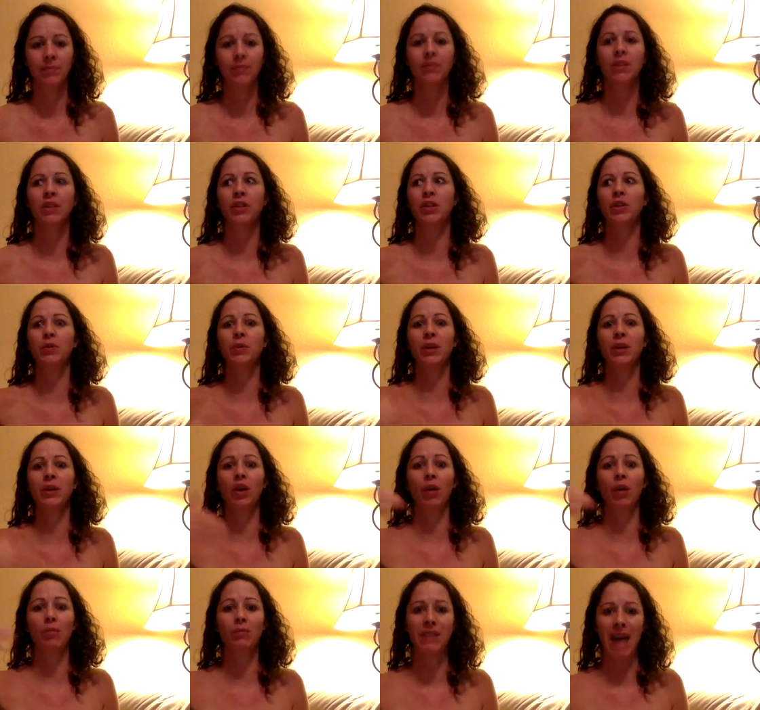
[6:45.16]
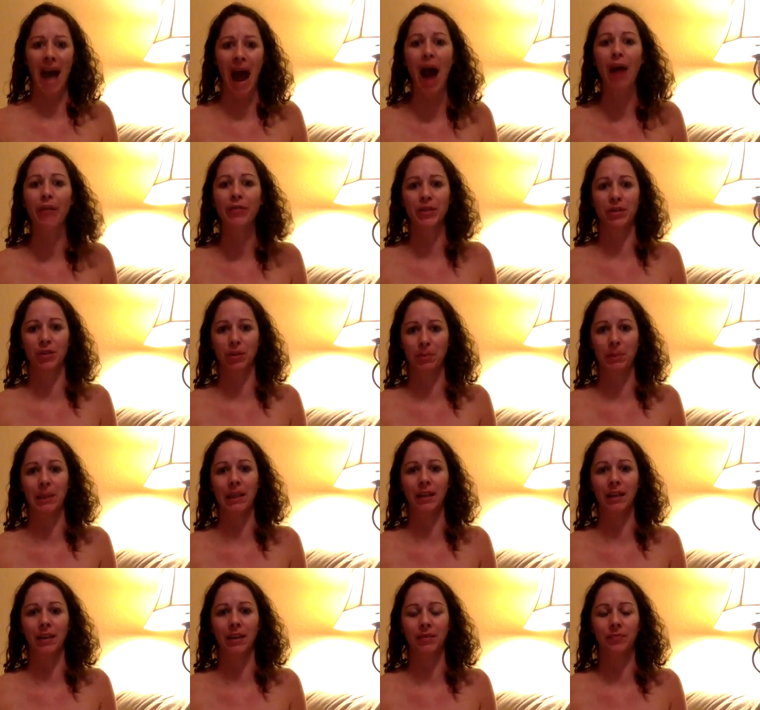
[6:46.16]
The doing comes after the
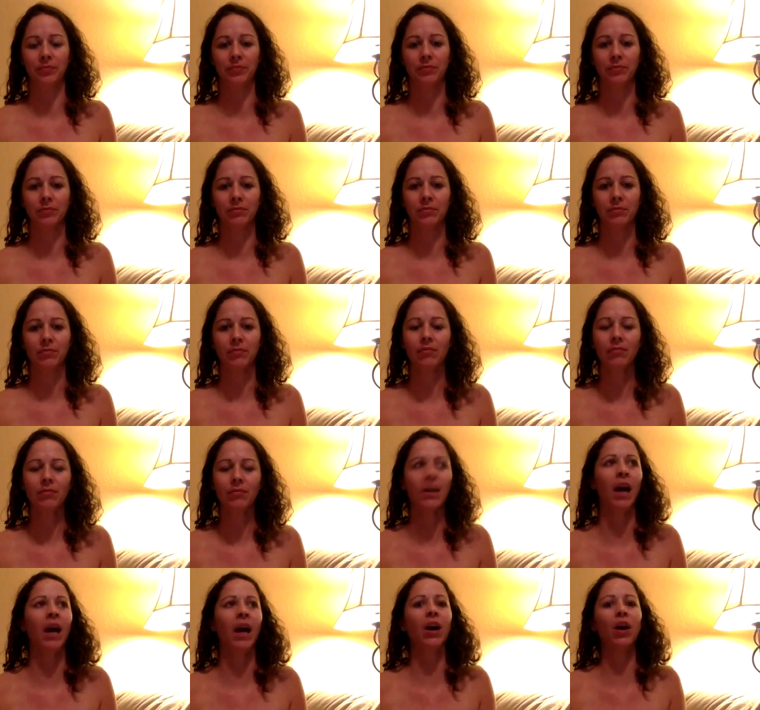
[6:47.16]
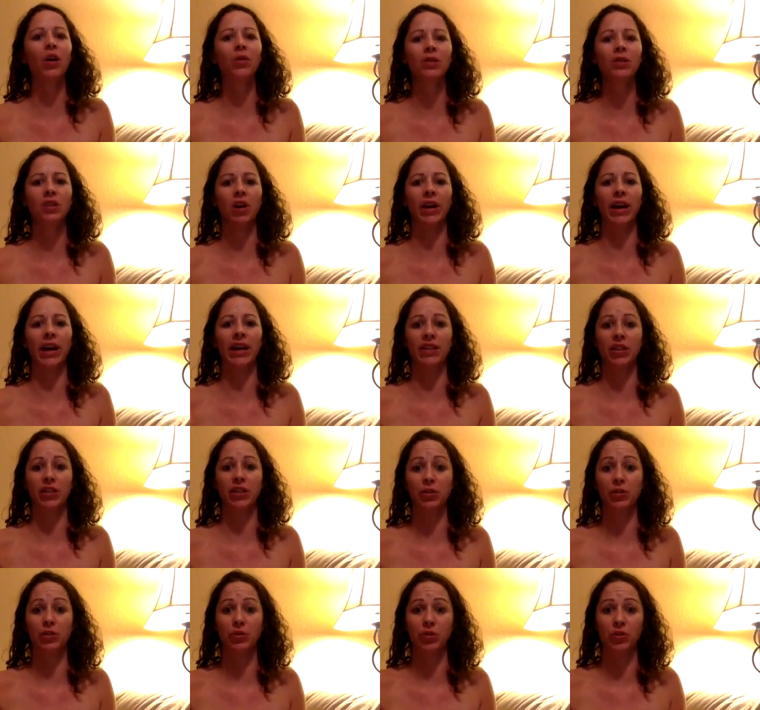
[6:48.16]
being. I always thought I had to
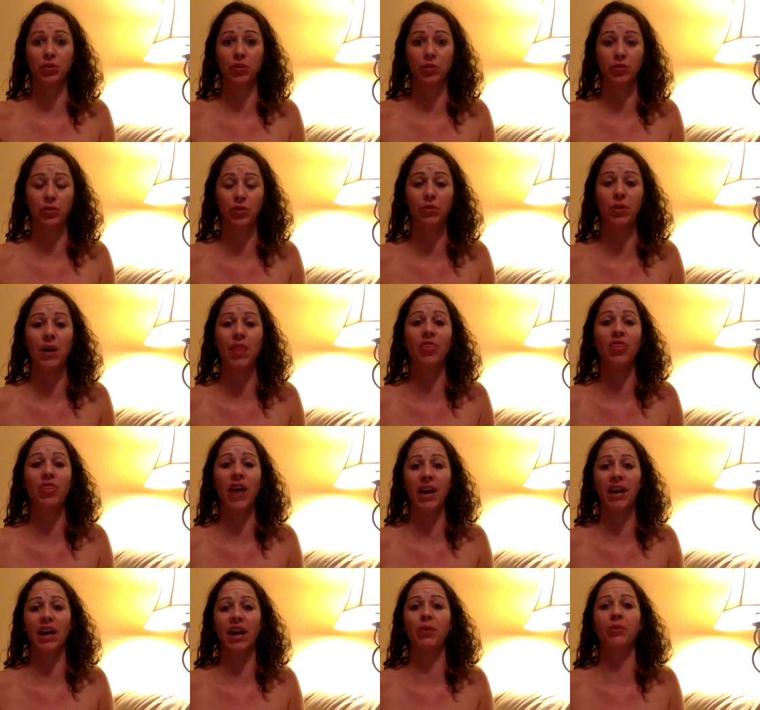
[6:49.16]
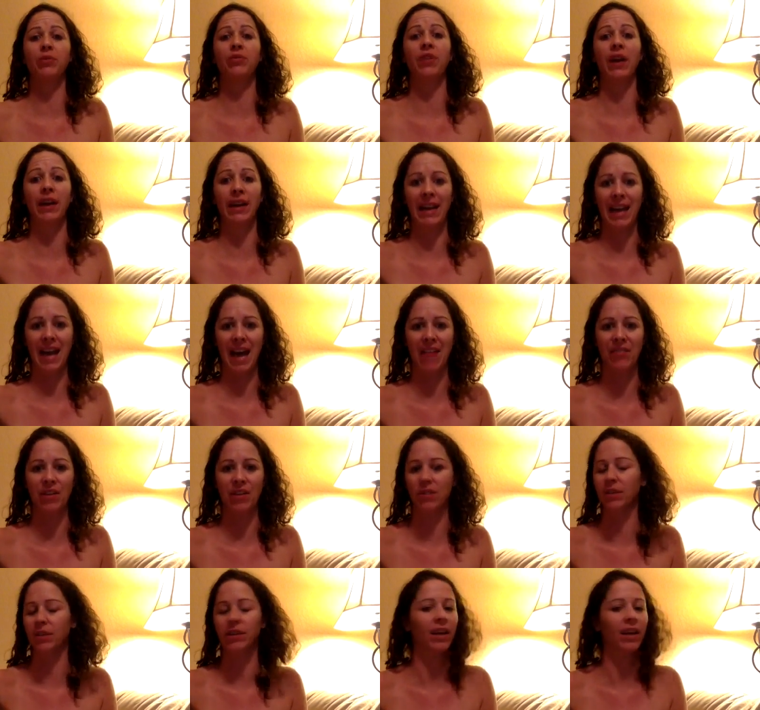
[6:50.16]
do, and then I would finally have
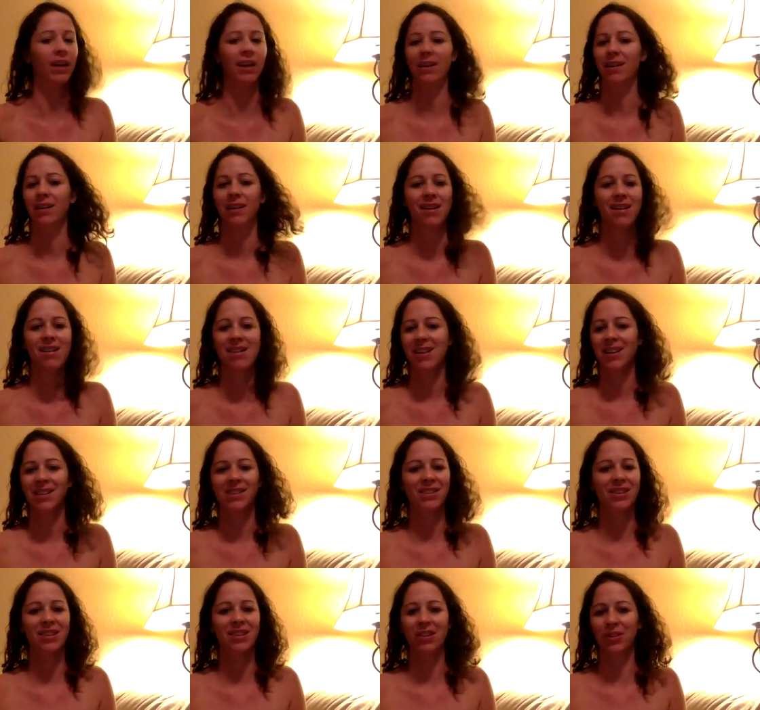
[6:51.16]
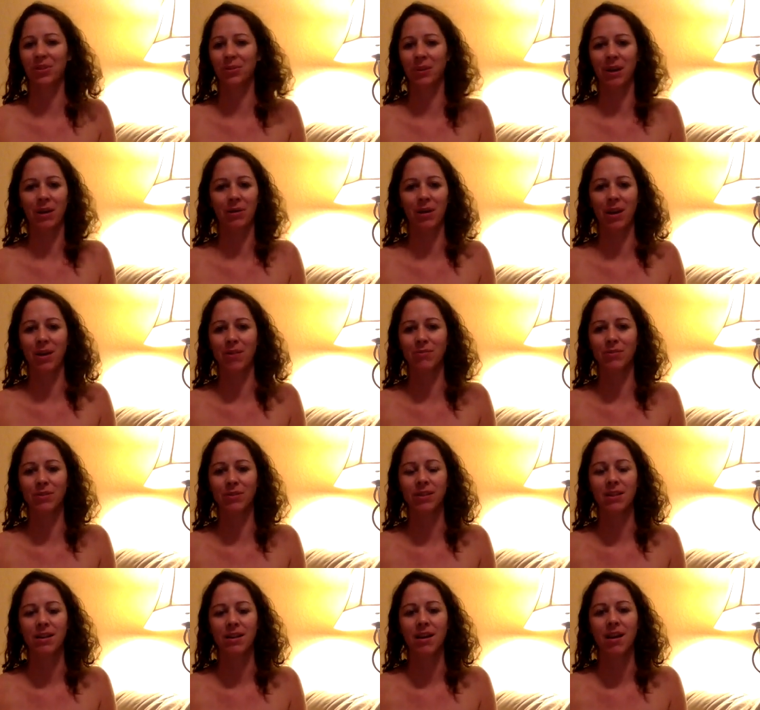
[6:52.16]
everything. It's the other way around.
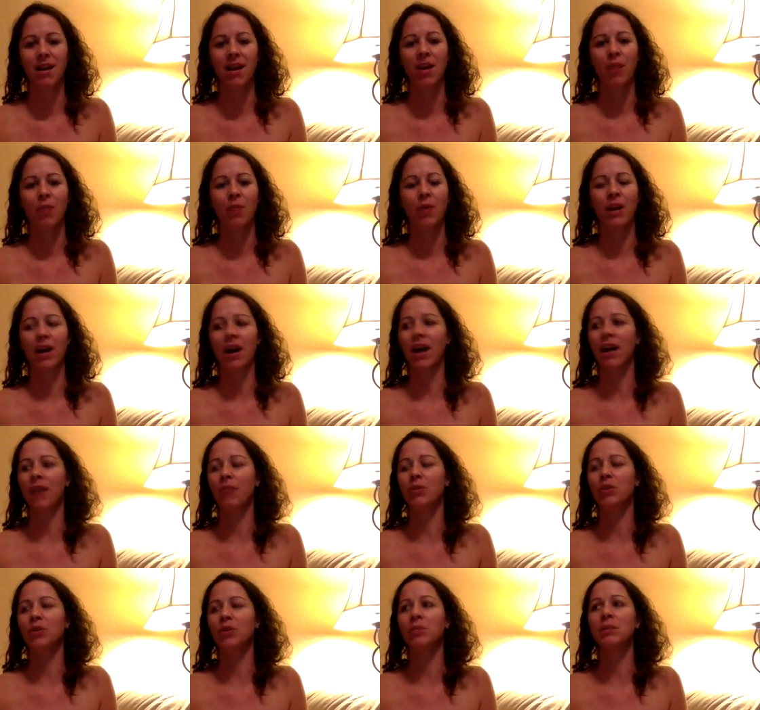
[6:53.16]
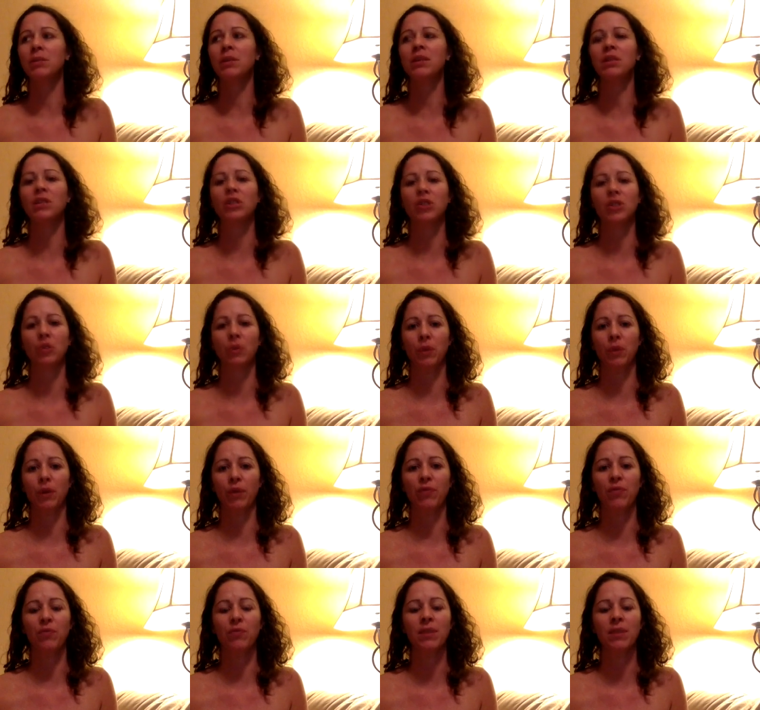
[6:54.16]
When something isn't showing
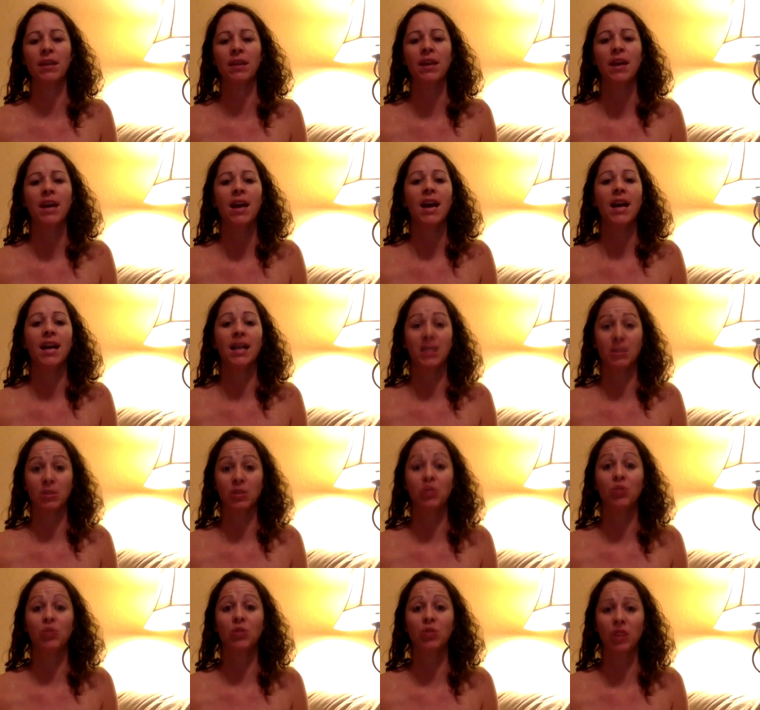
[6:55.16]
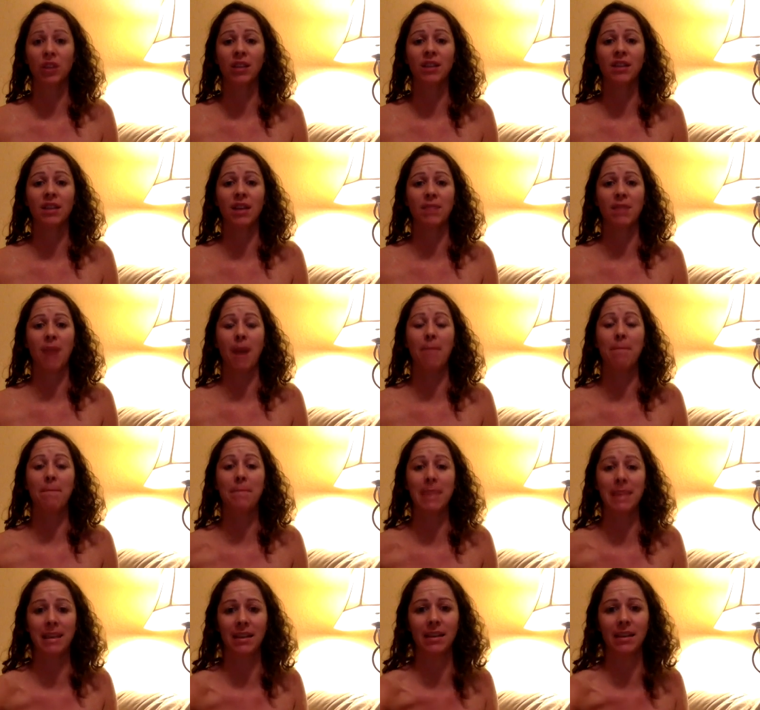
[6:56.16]
up for me, it's usually because I'm not
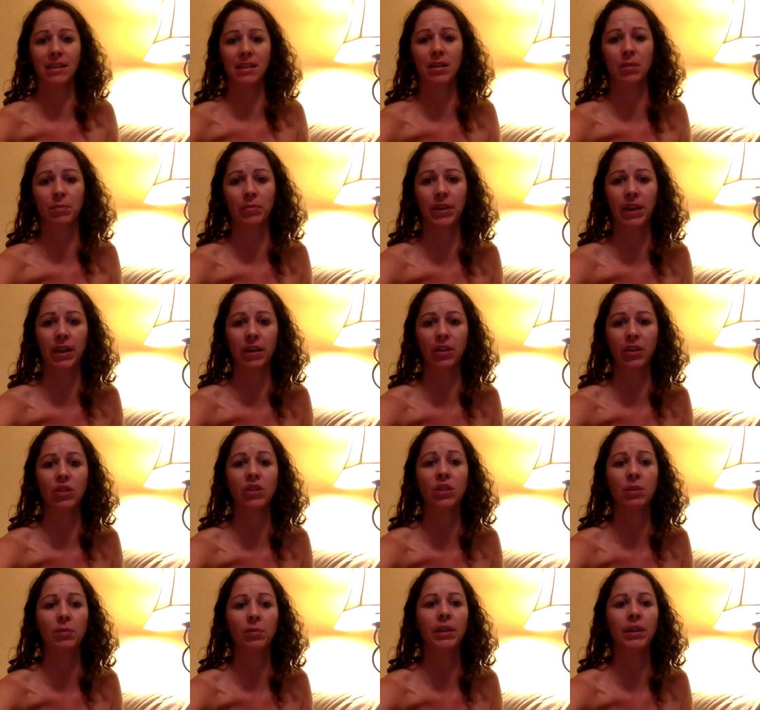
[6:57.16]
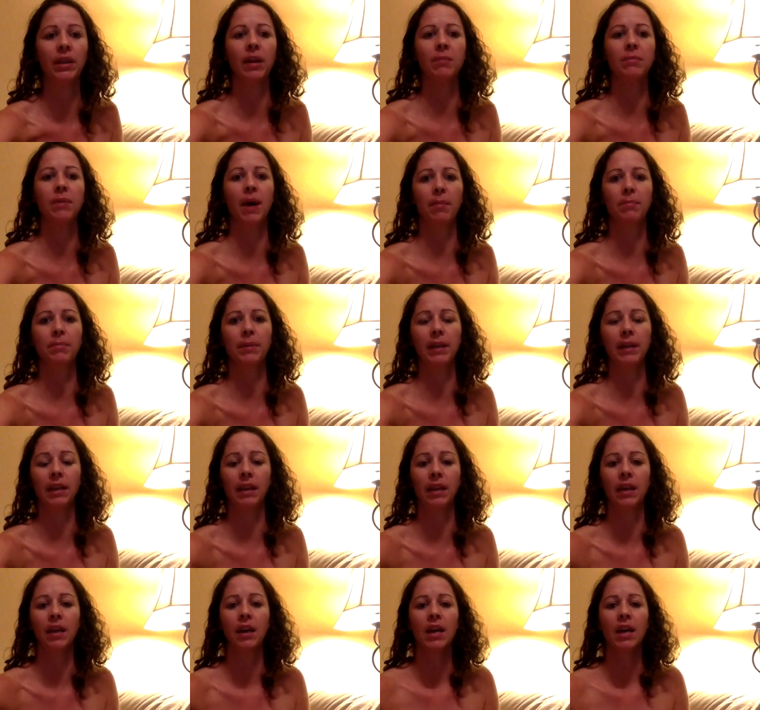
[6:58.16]
being something. There's something I'm not being.